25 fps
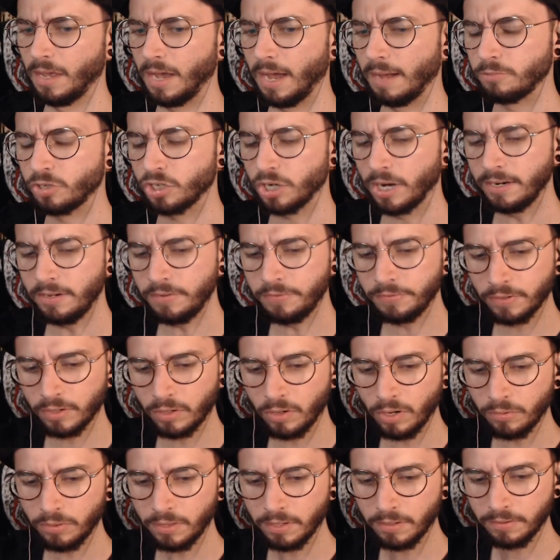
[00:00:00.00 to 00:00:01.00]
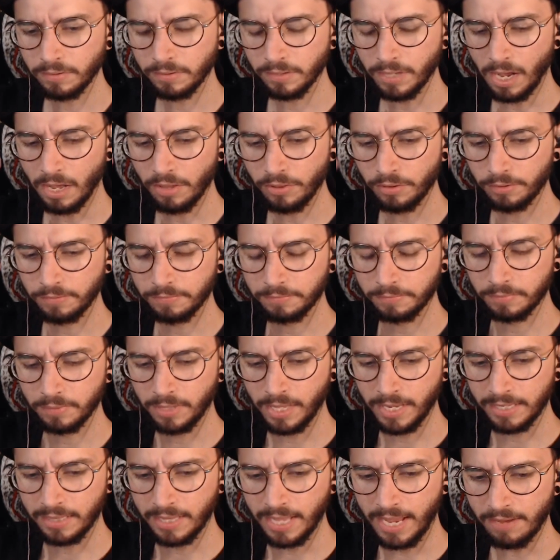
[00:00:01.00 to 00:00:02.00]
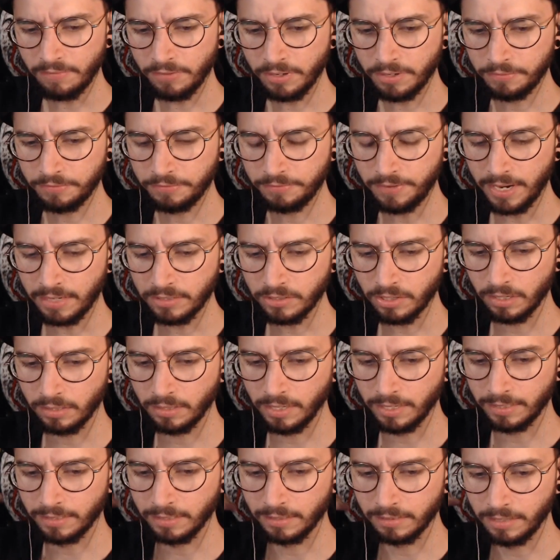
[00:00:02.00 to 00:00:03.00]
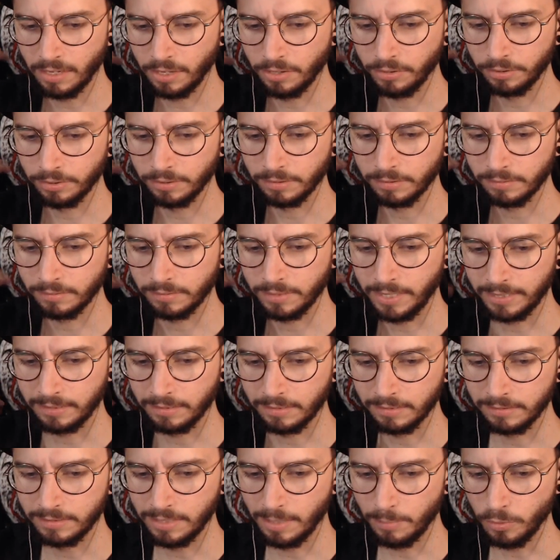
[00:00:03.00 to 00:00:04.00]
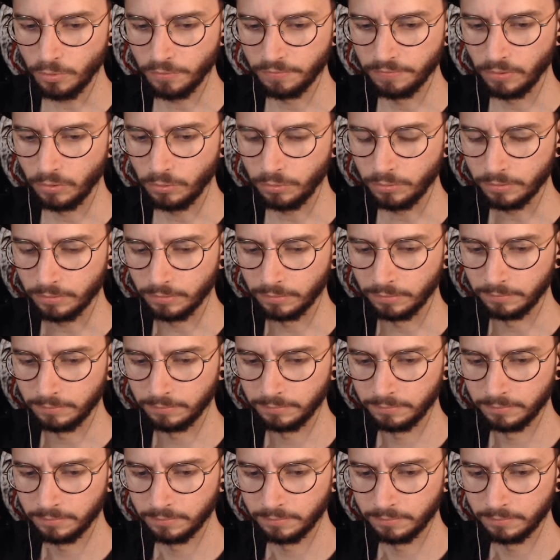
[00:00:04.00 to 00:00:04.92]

I'm trying to figure out the other, like they have an effect on like another, like the double vocal.